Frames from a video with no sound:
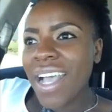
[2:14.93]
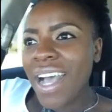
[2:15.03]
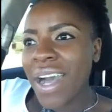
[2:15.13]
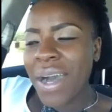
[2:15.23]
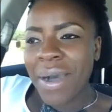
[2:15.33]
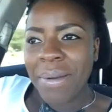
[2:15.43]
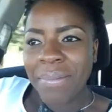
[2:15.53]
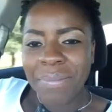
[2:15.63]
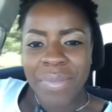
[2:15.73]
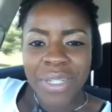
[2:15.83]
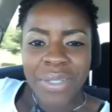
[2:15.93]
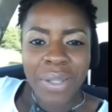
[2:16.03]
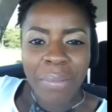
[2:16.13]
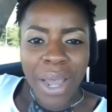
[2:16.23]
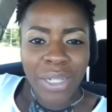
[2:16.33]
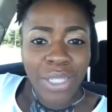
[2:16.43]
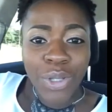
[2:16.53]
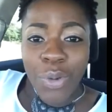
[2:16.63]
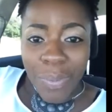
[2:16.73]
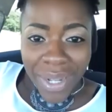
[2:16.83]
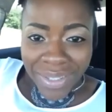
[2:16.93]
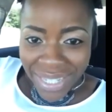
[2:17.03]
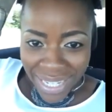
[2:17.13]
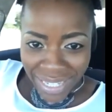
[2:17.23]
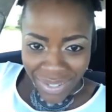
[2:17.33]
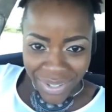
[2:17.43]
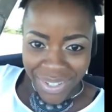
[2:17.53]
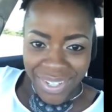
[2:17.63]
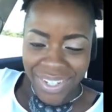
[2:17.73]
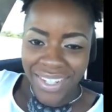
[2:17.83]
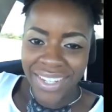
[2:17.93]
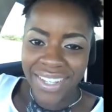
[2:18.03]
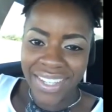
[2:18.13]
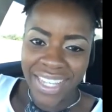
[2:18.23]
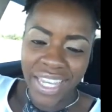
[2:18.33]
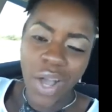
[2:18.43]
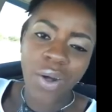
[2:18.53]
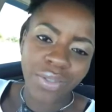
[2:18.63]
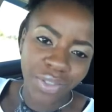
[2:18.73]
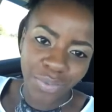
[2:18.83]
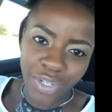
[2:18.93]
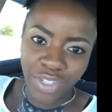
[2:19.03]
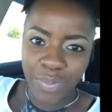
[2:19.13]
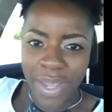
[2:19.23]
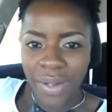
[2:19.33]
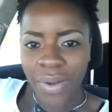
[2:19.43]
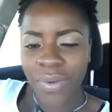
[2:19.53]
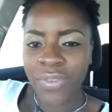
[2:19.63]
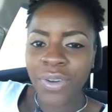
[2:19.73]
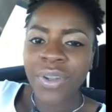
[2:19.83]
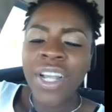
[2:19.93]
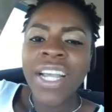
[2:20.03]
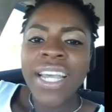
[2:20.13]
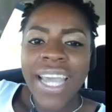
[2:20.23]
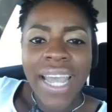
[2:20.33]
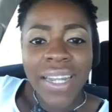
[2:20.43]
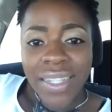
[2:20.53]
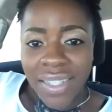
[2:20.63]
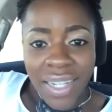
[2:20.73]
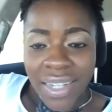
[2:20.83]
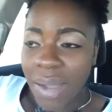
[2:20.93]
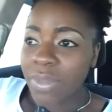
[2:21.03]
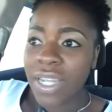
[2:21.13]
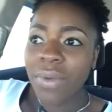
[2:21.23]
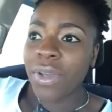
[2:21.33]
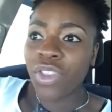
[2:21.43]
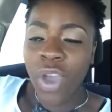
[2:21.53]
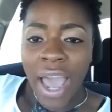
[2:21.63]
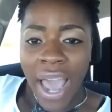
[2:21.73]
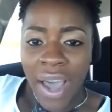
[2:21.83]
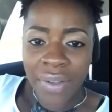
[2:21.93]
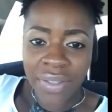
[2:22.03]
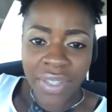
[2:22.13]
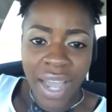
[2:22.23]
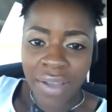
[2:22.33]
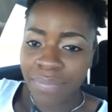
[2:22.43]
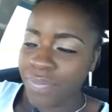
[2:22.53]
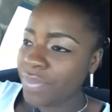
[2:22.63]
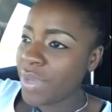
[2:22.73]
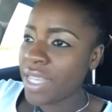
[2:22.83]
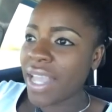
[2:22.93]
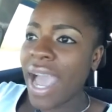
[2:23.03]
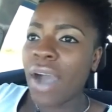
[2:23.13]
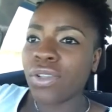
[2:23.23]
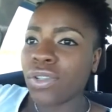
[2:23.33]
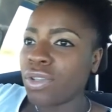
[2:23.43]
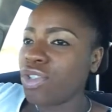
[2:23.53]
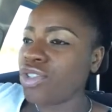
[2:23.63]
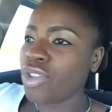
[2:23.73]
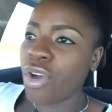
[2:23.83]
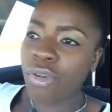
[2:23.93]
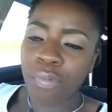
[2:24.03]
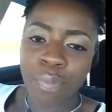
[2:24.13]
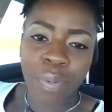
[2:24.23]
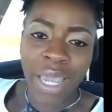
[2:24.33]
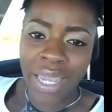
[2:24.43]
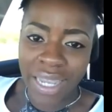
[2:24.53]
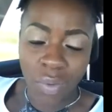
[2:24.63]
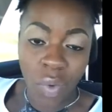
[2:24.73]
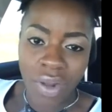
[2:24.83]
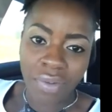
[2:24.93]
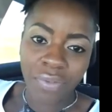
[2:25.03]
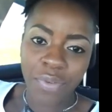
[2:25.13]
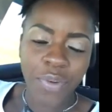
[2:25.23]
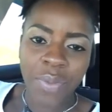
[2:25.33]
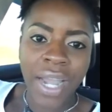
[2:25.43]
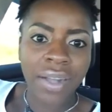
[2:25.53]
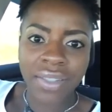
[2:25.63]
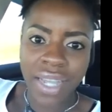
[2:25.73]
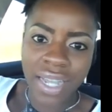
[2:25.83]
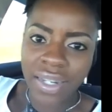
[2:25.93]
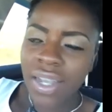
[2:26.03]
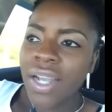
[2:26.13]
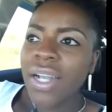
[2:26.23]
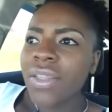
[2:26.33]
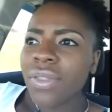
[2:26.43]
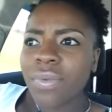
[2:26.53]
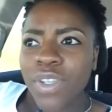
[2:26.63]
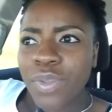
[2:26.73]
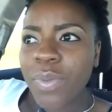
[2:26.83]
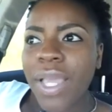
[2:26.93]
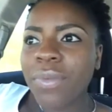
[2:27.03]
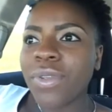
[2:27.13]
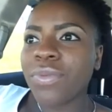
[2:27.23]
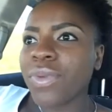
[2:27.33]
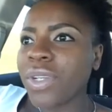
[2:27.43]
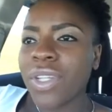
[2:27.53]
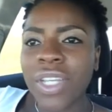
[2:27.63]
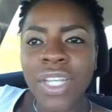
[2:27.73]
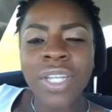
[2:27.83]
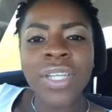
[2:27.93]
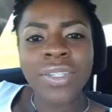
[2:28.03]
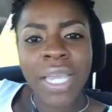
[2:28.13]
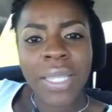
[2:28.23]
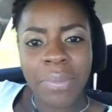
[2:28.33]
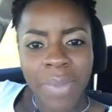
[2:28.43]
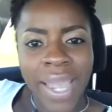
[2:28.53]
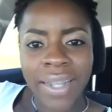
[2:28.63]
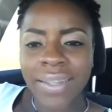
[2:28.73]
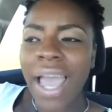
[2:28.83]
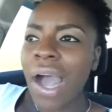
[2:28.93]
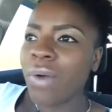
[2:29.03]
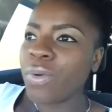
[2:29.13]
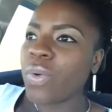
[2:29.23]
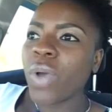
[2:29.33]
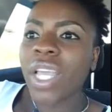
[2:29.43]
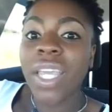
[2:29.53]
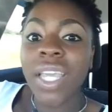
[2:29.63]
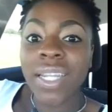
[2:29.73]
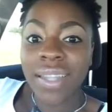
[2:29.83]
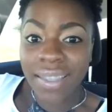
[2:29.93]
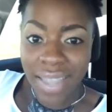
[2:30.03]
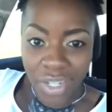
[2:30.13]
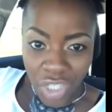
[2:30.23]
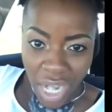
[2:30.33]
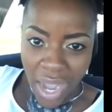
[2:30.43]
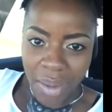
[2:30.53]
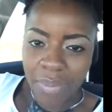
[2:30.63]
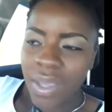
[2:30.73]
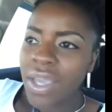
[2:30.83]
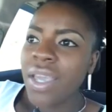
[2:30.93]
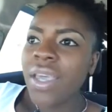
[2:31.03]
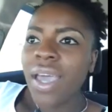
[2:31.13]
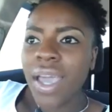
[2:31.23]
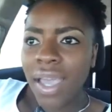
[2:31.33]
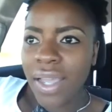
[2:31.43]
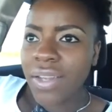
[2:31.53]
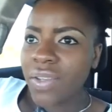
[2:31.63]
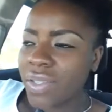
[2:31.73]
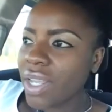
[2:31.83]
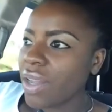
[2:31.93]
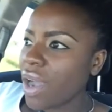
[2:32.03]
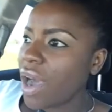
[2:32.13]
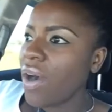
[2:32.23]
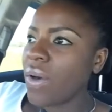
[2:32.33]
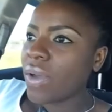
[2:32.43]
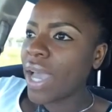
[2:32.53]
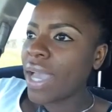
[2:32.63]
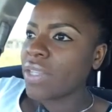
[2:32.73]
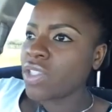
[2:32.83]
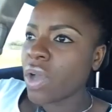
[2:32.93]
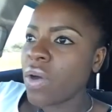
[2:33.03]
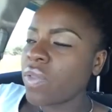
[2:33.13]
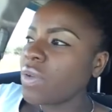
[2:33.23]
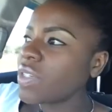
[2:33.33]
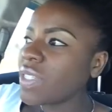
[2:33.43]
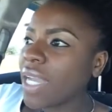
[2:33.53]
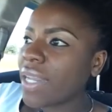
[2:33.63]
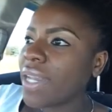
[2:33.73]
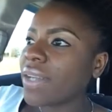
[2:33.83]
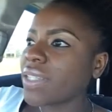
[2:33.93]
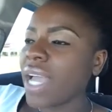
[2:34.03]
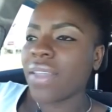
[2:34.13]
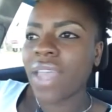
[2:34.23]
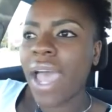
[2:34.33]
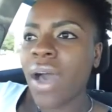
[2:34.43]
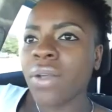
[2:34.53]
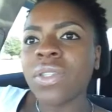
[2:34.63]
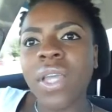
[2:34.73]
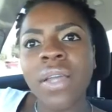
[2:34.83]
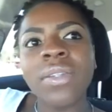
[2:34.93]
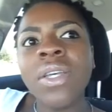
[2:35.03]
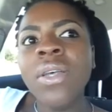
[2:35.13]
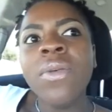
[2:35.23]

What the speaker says: about 2 months later, he calls the rich man over and he says, I'm done with your house. I mean, the house looked so big and wonderful from the outside. The rich man was really taken back how quick he did that job. And he said, oh, okay. So they were standing outside the house and